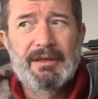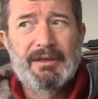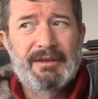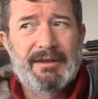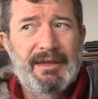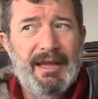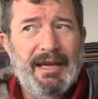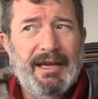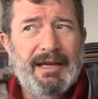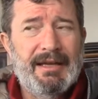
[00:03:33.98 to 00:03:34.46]

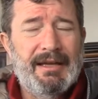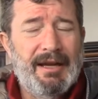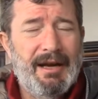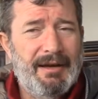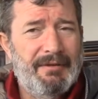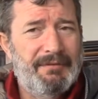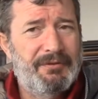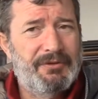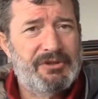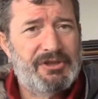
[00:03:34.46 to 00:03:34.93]
They
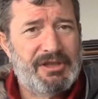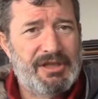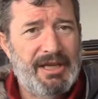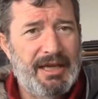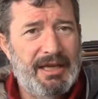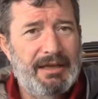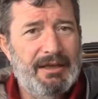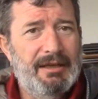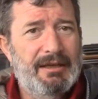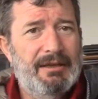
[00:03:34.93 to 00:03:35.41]

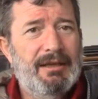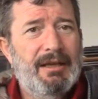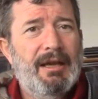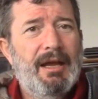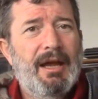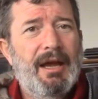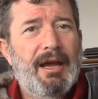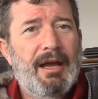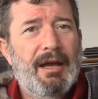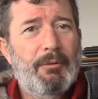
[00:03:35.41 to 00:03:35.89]
confiscated.
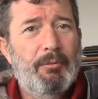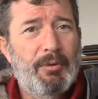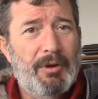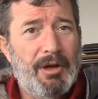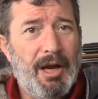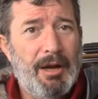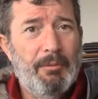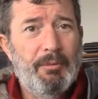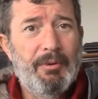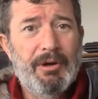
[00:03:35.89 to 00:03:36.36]
When
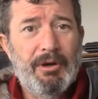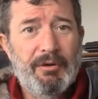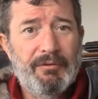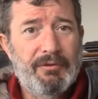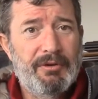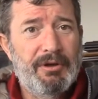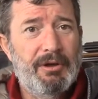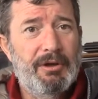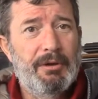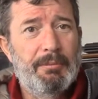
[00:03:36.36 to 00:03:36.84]
I went over
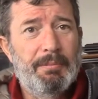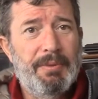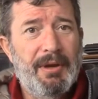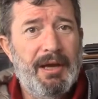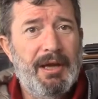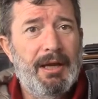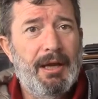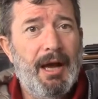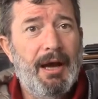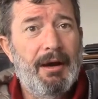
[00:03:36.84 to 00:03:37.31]
there to
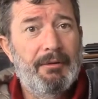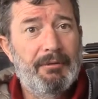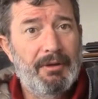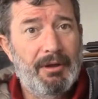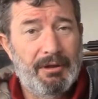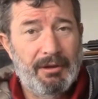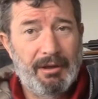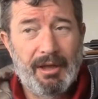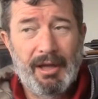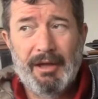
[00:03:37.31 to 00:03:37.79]
pay
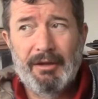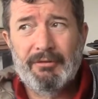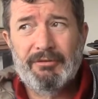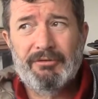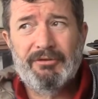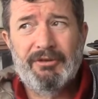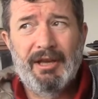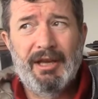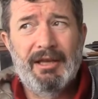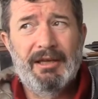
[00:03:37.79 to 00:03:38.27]

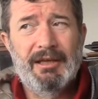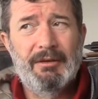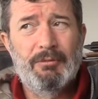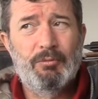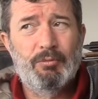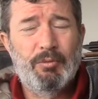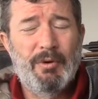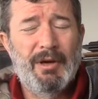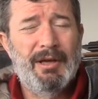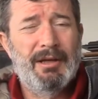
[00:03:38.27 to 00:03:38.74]

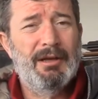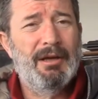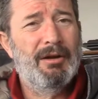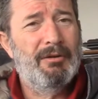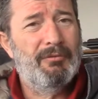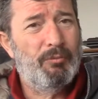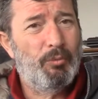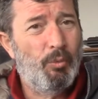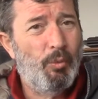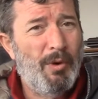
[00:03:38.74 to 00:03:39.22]
outstanding rent
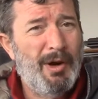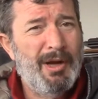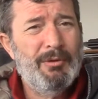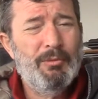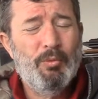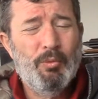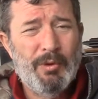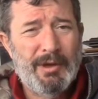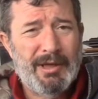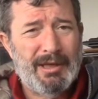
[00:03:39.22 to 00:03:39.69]
of
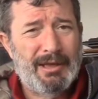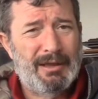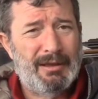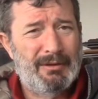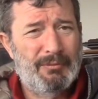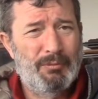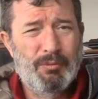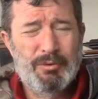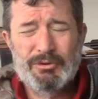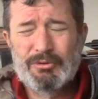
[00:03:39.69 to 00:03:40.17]
1 week,
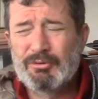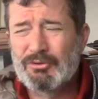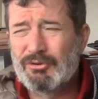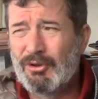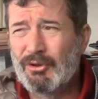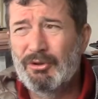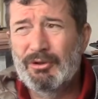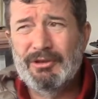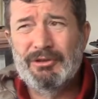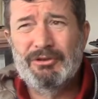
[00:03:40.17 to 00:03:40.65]
which was
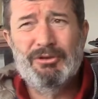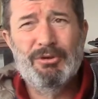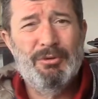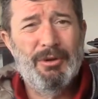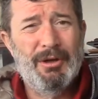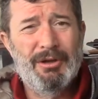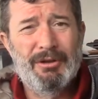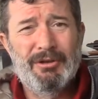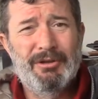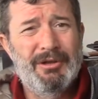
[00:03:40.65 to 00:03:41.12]
only
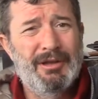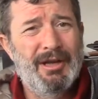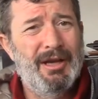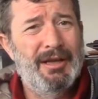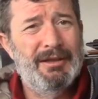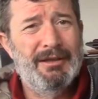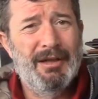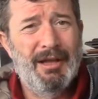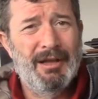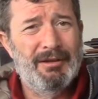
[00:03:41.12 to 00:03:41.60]

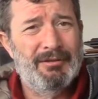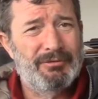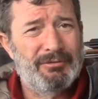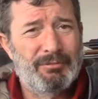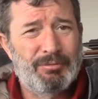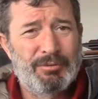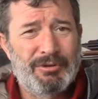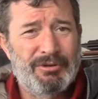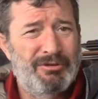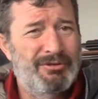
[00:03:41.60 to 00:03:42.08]
$209,
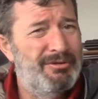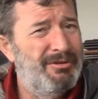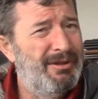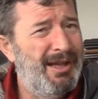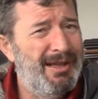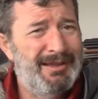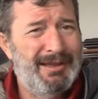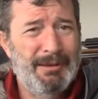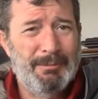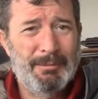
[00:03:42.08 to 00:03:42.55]
which is
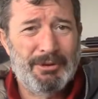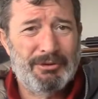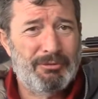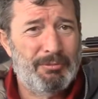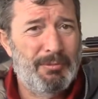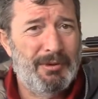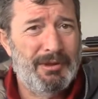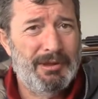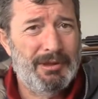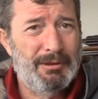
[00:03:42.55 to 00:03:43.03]
not that much
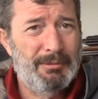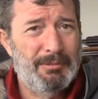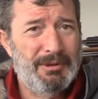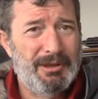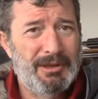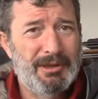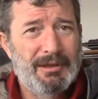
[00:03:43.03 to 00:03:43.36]
money to me.